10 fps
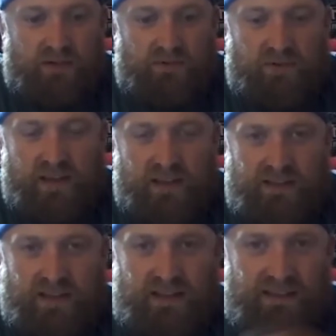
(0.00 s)

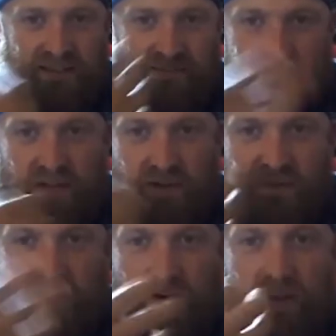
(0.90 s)
create that
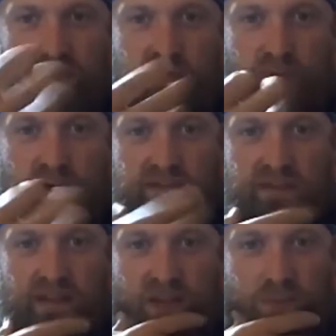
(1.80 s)
interferon response
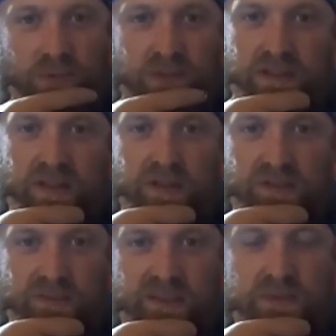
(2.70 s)
to help with kind of
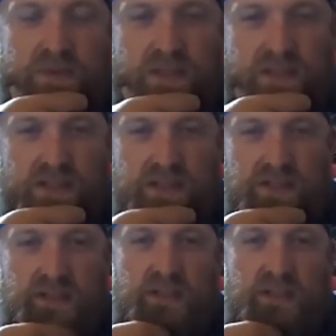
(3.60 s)
some respiratory issues?